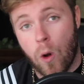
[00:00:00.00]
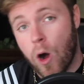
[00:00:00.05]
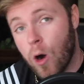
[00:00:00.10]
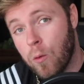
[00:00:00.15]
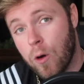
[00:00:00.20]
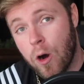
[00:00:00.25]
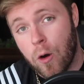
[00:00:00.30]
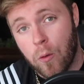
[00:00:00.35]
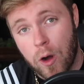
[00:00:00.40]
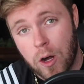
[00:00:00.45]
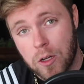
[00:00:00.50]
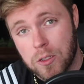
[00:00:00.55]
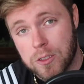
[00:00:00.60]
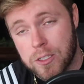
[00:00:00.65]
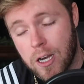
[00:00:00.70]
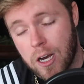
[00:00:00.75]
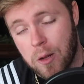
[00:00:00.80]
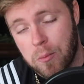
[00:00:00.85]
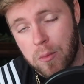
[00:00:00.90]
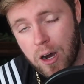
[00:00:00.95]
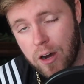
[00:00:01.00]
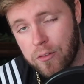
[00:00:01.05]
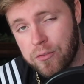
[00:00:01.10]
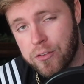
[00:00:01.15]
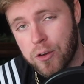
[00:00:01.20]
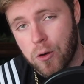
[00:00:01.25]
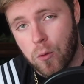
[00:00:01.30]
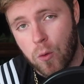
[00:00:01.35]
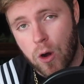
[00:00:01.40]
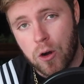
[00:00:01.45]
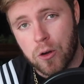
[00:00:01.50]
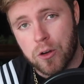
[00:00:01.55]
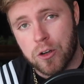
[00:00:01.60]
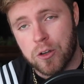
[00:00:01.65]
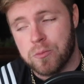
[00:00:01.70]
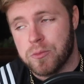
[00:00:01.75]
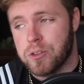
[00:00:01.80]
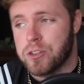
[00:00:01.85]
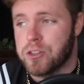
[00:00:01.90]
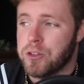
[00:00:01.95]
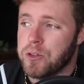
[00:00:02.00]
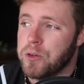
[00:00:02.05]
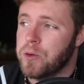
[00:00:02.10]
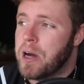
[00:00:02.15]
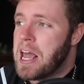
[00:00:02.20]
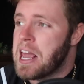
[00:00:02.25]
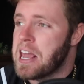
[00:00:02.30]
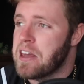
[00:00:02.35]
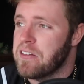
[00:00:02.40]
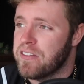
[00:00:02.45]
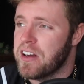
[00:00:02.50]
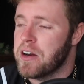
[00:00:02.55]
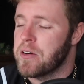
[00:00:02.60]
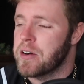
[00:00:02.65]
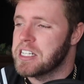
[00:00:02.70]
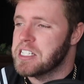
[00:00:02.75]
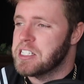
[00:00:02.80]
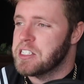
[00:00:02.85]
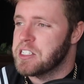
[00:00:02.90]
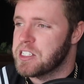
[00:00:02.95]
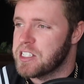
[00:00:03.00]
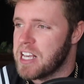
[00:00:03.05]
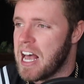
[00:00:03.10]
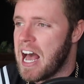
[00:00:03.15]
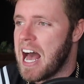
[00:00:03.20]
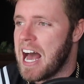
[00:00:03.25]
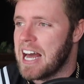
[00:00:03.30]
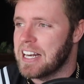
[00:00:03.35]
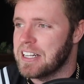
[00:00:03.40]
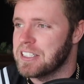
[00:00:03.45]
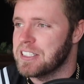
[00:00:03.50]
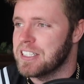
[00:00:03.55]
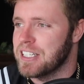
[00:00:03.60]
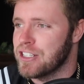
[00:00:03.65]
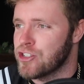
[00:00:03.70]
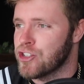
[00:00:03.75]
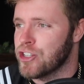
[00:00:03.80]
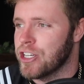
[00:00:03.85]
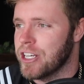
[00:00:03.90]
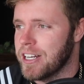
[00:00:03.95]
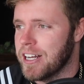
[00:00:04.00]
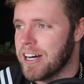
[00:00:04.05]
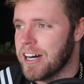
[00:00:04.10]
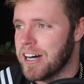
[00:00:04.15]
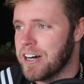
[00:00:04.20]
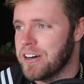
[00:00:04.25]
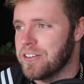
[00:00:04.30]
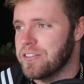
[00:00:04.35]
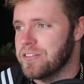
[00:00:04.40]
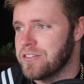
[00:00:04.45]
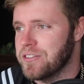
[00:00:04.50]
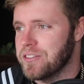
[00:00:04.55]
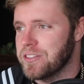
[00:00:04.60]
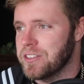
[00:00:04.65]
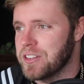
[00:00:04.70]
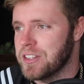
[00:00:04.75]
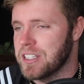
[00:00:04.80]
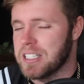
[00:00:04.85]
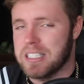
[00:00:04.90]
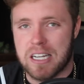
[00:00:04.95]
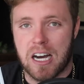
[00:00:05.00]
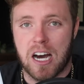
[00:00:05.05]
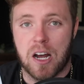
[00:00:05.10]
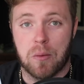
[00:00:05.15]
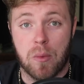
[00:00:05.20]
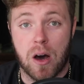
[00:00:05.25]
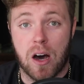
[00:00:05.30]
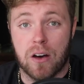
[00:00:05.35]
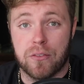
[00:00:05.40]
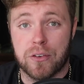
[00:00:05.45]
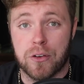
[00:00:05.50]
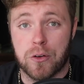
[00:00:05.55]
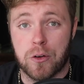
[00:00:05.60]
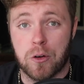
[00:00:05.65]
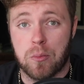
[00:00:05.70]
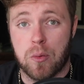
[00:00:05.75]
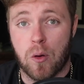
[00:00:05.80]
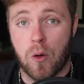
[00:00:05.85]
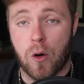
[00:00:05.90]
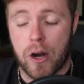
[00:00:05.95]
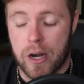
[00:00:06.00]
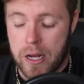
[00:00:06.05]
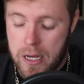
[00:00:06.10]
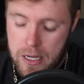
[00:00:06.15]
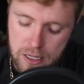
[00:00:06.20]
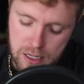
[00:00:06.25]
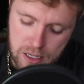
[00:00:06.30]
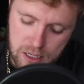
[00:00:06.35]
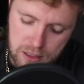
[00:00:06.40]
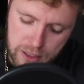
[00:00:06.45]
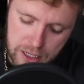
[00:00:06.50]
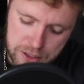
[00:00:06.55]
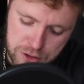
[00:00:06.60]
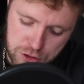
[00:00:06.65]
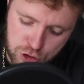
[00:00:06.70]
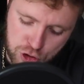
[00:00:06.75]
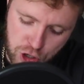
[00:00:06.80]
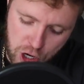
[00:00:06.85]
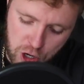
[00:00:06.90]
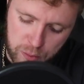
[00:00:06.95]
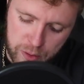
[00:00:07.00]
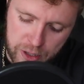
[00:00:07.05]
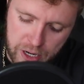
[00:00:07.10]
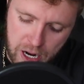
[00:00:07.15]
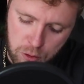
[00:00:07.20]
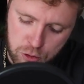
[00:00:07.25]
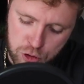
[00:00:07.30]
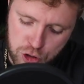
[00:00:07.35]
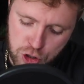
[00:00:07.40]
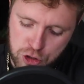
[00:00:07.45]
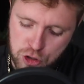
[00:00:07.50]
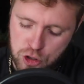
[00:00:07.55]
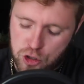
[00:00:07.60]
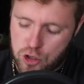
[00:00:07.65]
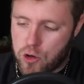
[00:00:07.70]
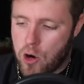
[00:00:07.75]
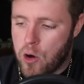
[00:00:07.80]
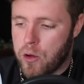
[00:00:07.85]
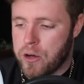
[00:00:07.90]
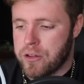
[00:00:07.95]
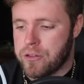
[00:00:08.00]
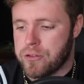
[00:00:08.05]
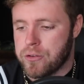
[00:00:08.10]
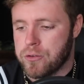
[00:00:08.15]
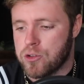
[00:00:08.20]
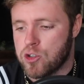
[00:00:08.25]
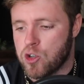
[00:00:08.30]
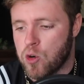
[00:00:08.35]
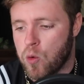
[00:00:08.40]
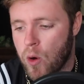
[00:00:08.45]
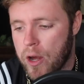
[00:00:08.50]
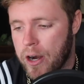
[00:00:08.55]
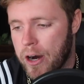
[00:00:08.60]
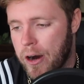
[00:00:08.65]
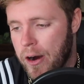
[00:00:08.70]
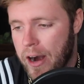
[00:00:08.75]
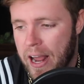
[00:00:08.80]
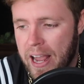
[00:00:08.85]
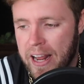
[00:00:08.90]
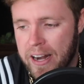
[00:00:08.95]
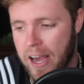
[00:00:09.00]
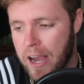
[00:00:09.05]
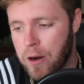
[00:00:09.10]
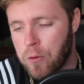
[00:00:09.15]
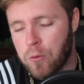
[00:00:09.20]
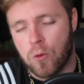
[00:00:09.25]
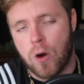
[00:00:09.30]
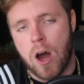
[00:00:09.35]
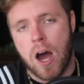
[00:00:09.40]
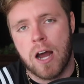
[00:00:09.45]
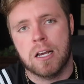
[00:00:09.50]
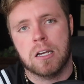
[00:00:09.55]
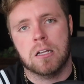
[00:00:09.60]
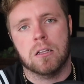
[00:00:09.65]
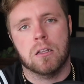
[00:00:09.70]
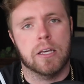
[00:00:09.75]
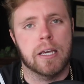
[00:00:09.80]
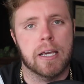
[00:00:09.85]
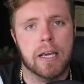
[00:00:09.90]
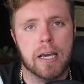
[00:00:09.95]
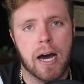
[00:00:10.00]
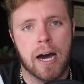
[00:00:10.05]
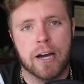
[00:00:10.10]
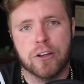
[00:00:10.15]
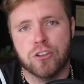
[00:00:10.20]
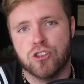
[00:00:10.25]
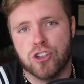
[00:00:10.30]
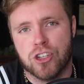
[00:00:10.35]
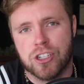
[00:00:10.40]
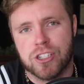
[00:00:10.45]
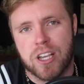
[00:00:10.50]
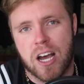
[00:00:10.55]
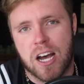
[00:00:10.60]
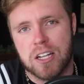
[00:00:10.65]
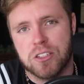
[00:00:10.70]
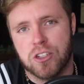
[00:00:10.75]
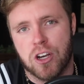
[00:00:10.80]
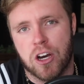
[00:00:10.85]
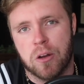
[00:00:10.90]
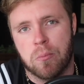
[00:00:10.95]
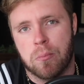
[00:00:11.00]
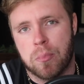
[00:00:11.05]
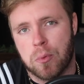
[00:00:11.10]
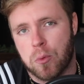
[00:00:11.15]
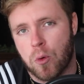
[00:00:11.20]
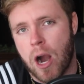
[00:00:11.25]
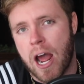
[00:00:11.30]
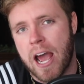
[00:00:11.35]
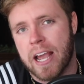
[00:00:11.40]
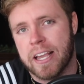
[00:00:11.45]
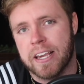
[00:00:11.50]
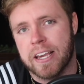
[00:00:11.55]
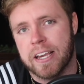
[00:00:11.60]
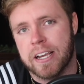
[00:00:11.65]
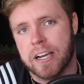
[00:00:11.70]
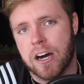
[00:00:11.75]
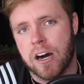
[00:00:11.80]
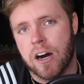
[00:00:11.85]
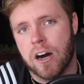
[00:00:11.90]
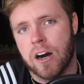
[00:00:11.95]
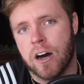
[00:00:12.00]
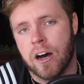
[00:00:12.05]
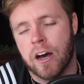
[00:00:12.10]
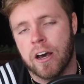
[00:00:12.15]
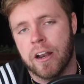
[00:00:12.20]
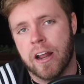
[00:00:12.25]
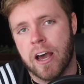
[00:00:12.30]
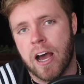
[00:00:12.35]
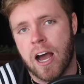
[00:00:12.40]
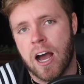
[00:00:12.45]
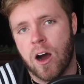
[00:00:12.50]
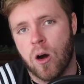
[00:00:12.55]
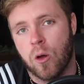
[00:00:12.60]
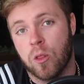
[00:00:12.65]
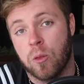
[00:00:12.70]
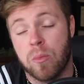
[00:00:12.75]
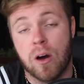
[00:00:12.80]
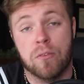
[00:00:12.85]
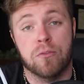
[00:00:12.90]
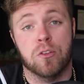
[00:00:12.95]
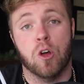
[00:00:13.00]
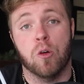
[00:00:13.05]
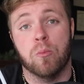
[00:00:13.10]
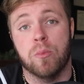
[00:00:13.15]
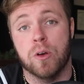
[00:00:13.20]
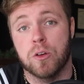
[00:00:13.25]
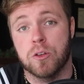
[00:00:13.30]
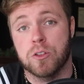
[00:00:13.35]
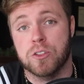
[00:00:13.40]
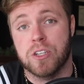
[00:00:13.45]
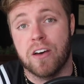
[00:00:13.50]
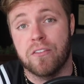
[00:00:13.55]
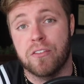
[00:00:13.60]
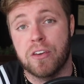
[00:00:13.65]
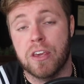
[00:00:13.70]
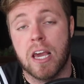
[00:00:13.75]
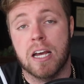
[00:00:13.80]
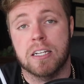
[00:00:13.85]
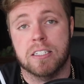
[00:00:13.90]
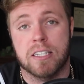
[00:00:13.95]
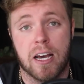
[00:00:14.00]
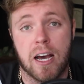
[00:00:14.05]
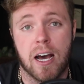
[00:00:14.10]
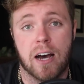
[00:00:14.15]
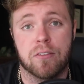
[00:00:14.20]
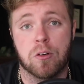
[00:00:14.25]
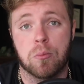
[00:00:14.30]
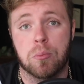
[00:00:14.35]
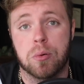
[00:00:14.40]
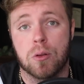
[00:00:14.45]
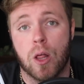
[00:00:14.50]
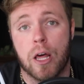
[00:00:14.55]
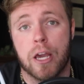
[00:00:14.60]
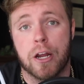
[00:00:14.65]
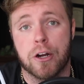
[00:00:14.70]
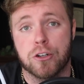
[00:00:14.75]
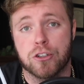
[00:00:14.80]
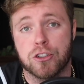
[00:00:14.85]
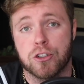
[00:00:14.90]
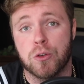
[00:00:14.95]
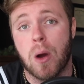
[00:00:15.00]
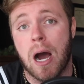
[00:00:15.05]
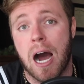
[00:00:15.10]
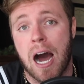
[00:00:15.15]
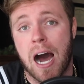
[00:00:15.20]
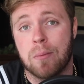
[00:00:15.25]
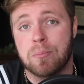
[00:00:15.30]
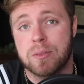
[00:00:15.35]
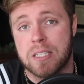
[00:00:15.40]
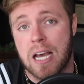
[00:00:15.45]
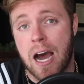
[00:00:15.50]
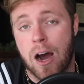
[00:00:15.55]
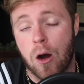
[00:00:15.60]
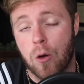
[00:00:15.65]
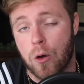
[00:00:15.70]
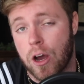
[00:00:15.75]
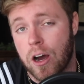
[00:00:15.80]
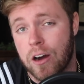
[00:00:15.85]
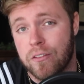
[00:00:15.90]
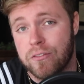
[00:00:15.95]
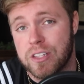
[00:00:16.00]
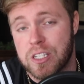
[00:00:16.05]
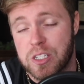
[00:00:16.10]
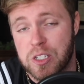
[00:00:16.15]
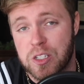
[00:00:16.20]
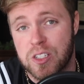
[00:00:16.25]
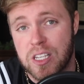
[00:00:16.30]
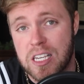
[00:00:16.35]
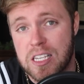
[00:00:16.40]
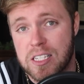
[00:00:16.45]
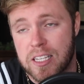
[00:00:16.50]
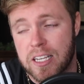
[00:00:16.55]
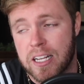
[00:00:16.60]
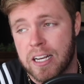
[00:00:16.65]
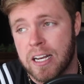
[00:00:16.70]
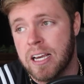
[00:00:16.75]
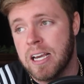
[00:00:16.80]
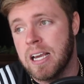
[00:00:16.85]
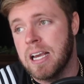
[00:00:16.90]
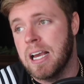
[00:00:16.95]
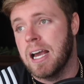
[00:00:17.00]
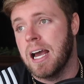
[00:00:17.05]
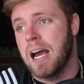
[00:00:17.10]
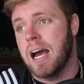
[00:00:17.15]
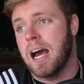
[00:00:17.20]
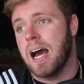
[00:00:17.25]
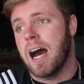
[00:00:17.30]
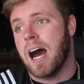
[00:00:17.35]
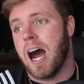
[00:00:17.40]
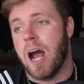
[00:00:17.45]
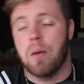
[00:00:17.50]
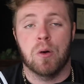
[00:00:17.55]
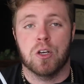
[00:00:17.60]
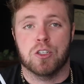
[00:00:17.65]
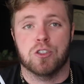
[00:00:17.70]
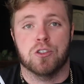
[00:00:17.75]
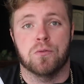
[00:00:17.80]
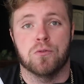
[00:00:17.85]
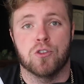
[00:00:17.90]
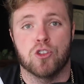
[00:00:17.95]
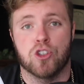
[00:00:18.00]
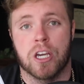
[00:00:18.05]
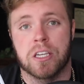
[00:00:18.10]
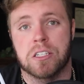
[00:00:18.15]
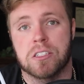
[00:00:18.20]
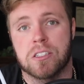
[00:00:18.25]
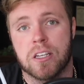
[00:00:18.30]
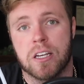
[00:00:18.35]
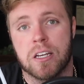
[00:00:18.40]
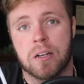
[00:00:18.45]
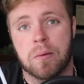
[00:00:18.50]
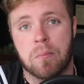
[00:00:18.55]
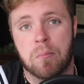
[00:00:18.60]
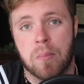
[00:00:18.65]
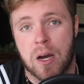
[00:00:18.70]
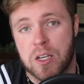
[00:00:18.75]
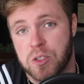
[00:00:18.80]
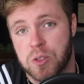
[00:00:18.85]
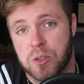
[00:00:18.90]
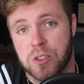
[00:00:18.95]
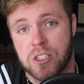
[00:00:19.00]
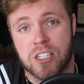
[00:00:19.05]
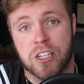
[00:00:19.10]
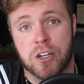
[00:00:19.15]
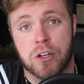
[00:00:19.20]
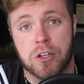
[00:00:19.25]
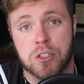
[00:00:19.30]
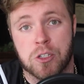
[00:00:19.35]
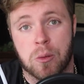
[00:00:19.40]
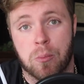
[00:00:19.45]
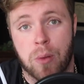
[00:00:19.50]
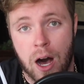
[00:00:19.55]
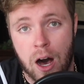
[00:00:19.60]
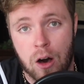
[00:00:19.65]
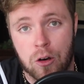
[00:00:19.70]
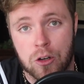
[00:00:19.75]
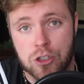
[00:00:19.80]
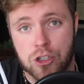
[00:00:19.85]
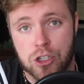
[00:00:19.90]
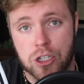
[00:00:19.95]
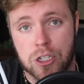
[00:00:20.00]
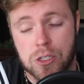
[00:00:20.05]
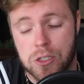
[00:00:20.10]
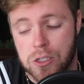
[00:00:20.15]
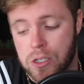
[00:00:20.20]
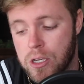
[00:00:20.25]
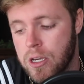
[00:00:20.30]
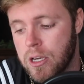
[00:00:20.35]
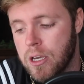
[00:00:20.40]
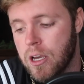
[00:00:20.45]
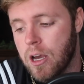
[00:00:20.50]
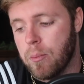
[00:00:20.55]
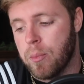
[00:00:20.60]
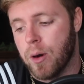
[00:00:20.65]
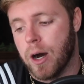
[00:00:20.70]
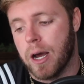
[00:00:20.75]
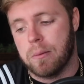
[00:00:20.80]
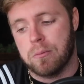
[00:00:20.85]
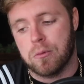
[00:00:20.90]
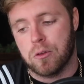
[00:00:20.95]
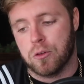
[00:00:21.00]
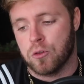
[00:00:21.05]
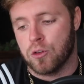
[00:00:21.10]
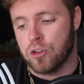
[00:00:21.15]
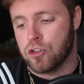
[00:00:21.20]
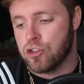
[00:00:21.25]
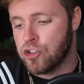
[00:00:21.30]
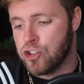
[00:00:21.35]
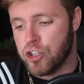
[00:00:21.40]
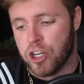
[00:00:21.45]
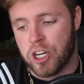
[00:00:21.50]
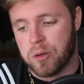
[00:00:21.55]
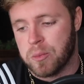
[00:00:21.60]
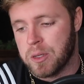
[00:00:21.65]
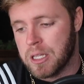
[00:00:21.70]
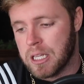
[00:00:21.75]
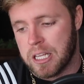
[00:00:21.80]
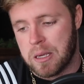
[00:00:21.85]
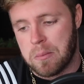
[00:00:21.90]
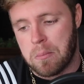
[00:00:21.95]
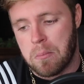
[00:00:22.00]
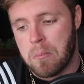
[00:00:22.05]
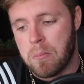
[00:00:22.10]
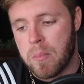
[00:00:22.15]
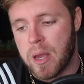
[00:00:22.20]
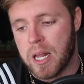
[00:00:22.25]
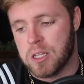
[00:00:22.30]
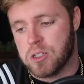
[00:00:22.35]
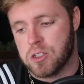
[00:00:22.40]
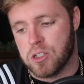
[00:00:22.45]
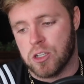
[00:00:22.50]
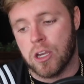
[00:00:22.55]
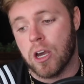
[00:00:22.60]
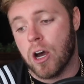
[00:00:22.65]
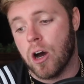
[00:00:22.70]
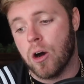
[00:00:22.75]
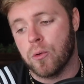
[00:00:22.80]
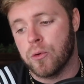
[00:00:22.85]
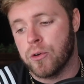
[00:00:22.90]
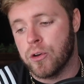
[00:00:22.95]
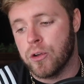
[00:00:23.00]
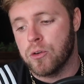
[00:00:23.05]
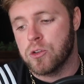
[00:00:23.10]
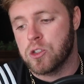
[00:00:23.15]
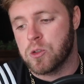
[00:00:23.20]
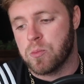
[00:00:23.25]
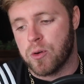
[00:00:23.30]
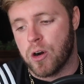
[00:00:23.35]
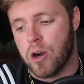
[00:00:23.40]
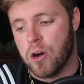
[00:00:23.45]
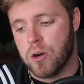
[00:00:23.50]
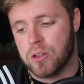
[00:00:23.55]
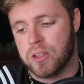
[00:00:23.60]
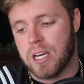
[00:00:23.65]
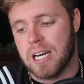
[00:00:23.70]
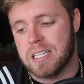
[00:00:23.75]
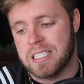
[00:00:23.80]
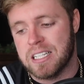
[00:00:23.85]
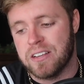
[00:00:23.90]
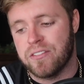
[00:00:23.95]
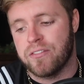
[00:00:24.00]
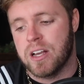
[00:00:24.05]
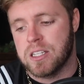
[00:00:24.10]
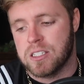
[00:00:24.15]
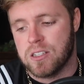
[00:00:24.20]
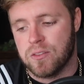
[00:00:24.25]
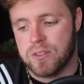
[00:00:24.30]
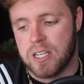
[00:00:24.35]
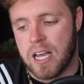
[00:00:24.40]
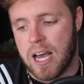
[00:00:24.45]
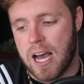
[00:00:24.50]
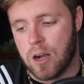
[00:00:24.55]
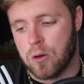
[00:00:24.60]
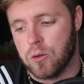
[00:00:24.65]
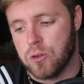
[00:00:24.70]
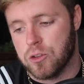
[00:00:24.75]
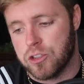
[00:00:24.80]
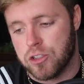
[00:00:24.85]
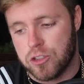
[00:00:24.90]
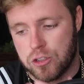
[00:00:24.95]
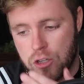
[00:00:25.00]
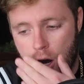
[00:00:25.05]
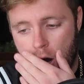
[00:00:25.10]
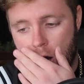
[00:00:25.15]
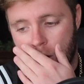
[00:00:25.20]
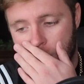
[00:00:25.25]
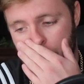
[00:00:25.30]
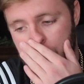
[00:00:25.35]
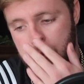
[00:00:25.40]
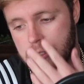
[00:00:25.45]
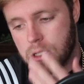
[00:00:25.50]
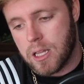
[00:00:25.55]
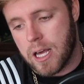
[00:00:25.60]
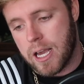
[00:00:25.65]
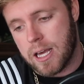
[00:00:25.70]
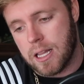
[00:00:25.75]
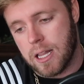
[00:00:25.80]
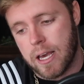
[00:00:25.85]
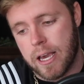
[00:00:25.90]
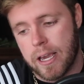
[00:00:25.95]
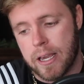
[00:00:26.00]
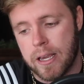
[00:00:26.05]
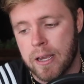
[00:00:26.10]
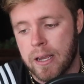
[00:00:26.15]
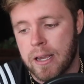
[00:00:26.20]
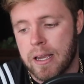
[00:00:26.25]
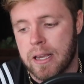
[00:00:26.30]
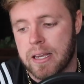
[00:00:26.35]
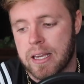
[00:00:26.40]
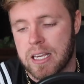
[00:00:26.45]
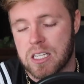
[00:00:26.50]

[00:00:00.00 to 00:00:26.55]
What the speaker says: Well, Don Mafia. Welcome to a very sad edition of the Don Mafia Report. Ladies and gentlemen, I was just scrolling through Twitter, and ironically, I just got done bragging on how the Buffalo Bills have yet to have a player to opt out of the season. I must have jinxed it. My sincerest apologies. But legitimately, minutes ago, news broke that defensive tackle Star Lotulelei